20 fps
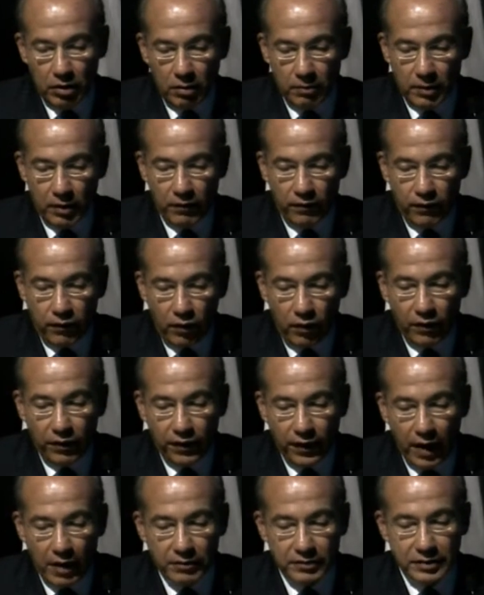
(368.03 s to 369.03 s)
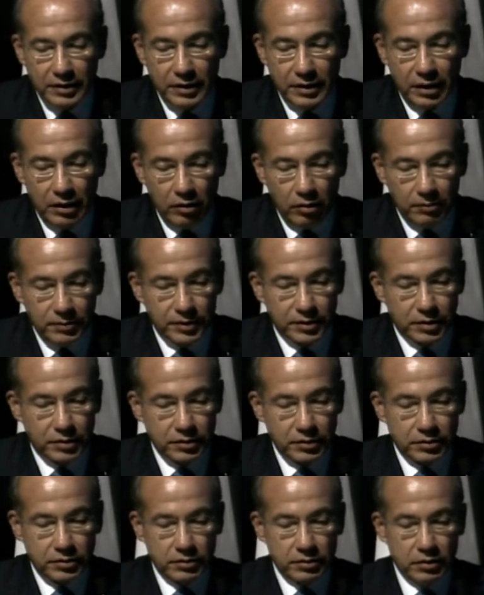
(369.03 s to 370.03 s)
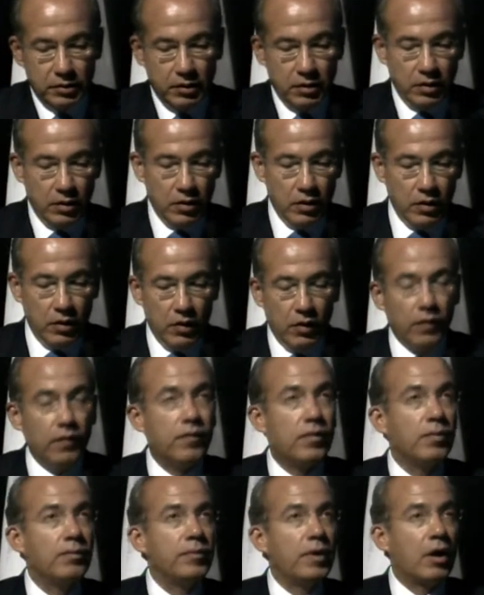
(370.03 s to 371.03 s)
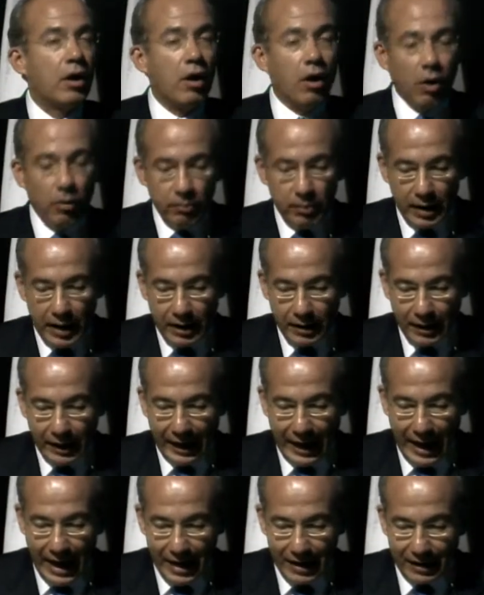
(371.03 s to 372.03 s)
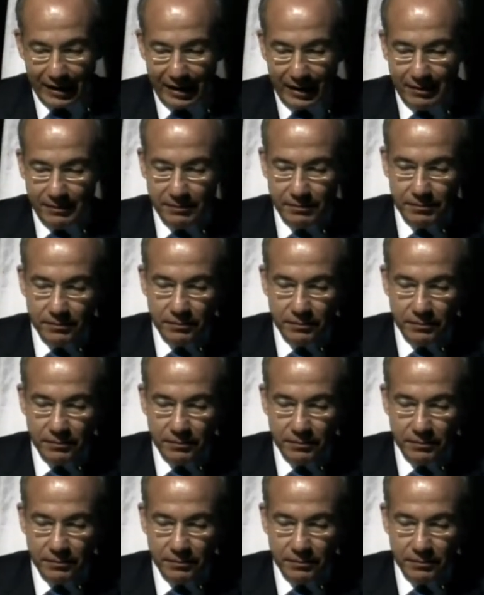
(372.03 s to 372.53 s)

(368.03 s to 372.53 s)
over 4,000 kilometers from their homeland in Canada